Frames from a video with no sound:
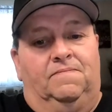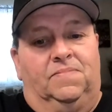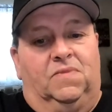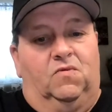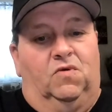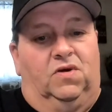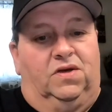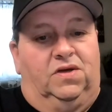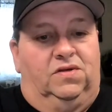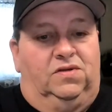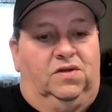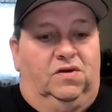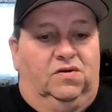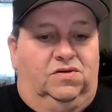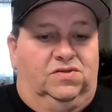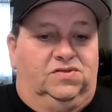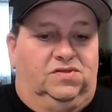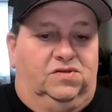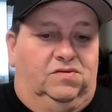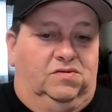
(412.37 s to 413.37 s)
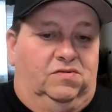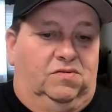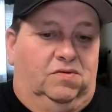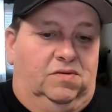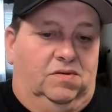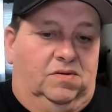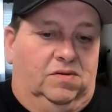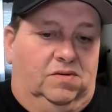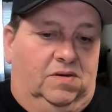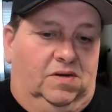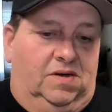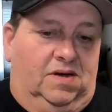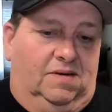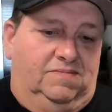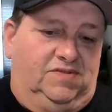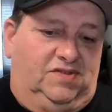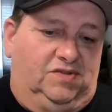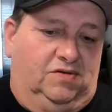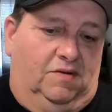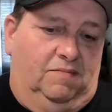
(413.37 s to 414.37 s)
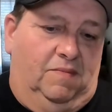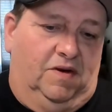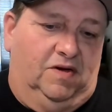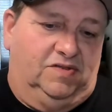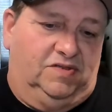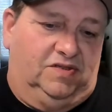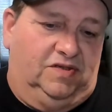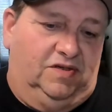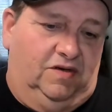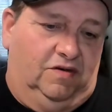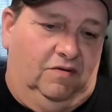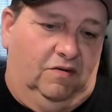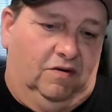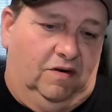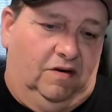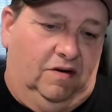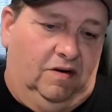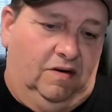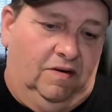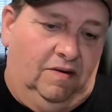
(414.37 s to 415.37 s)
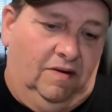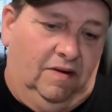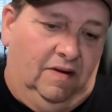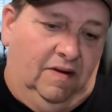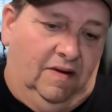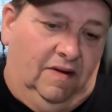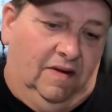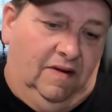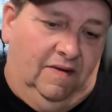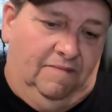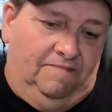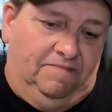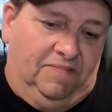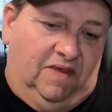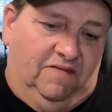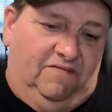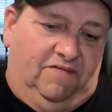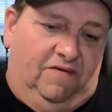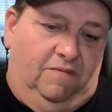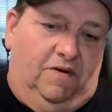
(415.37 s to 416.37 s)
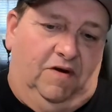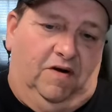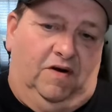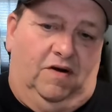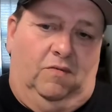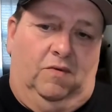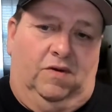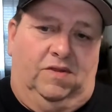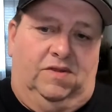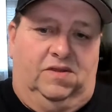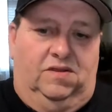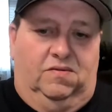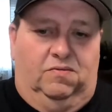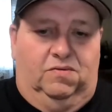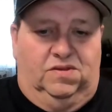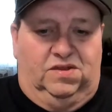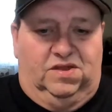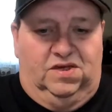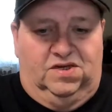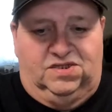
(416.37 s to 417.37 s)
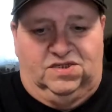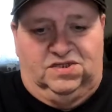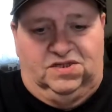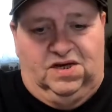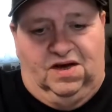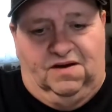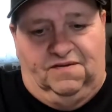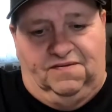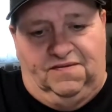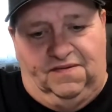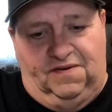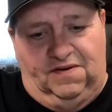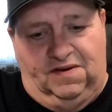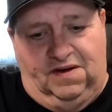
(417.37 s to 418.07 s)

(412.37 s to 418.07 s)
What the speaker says: what you do is you, and I'm sure most of you are familiar with this stuff,